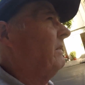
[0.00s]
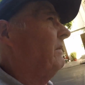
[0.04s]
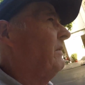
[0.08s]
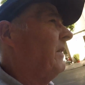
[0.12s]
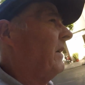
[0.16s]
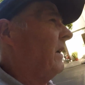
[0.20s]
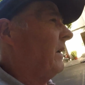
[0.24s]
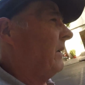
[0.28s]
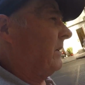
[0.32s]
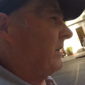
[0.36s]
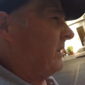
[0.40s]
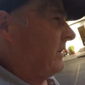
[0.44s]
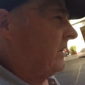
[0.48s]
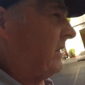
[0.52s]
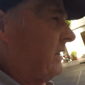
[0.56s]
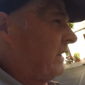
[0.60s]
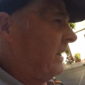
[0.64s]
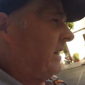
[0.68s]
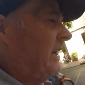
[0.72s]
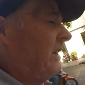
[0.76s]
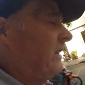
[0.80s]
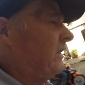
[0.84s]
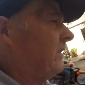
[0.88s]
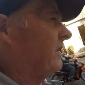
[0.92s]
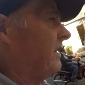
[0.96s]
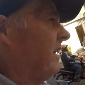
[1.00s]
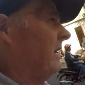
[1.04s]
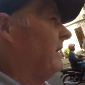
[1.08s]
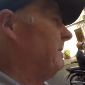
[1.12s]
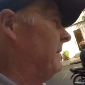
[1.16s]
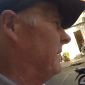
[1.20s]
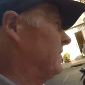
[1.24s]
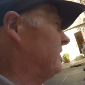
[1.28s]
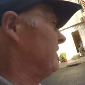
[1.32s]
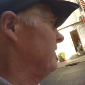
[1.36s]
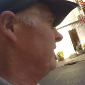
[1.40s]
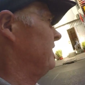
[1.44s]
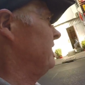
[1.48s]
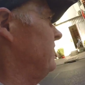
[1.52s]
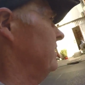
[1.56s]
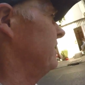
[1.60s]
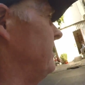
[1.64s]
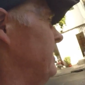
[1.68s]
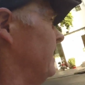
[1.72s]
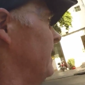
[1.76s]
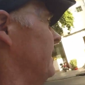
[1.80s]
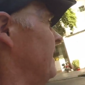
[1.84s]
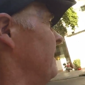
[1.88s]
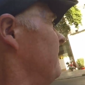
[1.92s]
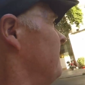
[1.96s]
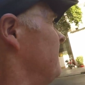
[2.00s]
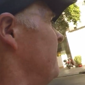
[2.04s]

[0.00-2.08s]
foreign city so much easier.